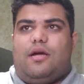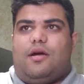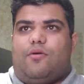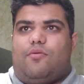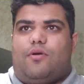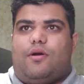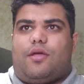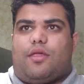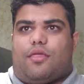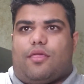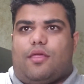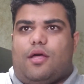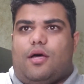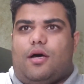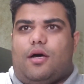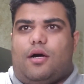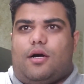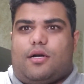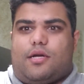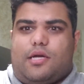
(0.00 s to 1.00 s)
with
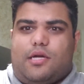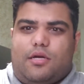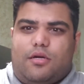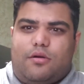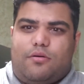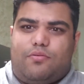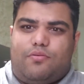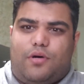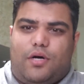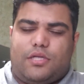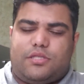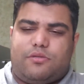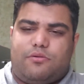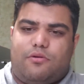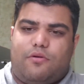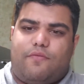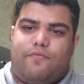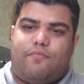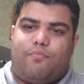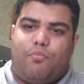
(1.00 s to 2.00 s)
uh,
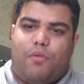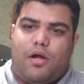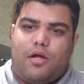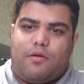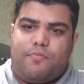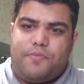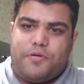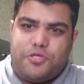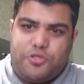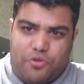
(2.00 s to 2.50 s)
possible of Michael B.